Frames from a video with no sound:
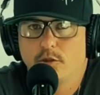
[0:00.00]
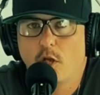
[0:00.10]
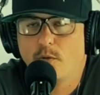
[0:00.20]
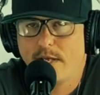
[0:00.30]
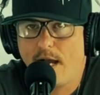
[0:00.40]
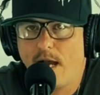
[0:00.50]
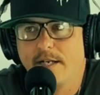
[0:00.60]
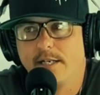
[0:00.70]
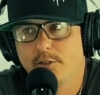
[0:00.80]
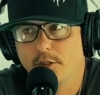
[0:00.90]
So yeah, I
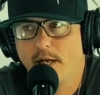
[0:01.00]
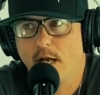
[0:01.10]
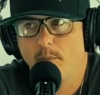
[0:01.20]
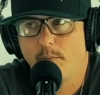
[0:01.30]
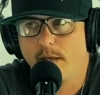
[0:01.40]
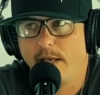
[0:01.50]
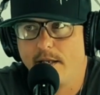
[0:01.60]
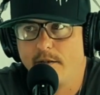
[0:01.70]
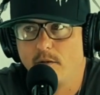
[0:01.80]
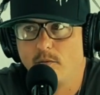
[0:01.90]
need your help
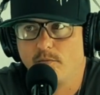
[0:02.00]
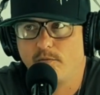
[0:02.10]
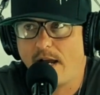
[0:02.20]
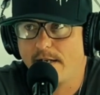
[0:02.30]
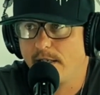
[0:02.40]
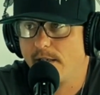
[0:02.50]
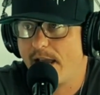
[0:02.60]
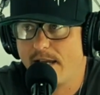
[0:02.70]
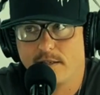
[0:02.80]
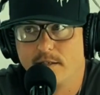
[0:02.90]
in finding
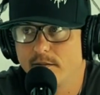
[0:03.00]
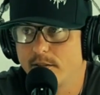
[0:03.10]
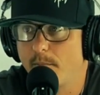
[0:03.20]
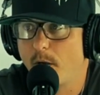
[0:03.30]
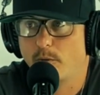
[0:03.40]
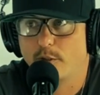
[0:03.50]
atheists to come on,